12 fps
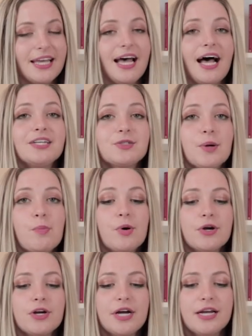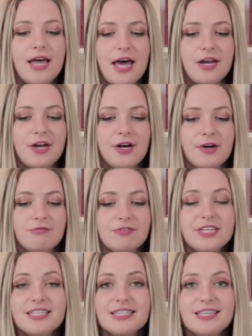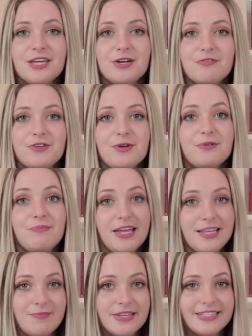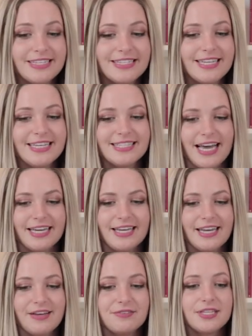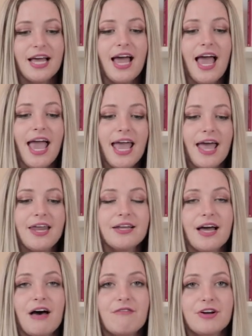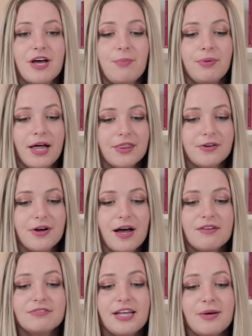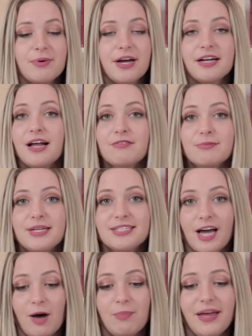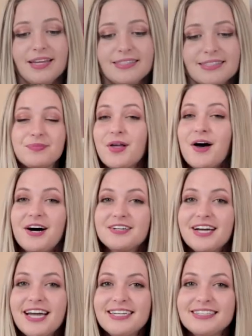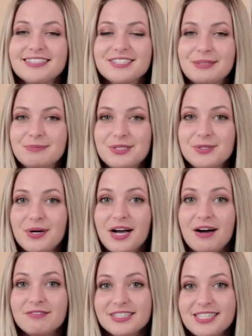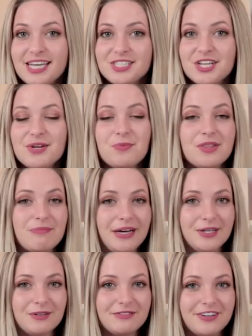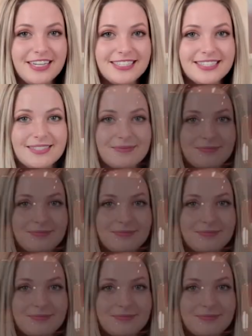As a reporter and editor, Freeze has interviewed many business executives and covered a plethora of labor and government topics. All right, let's jump into our conversation with Micheal Freeze.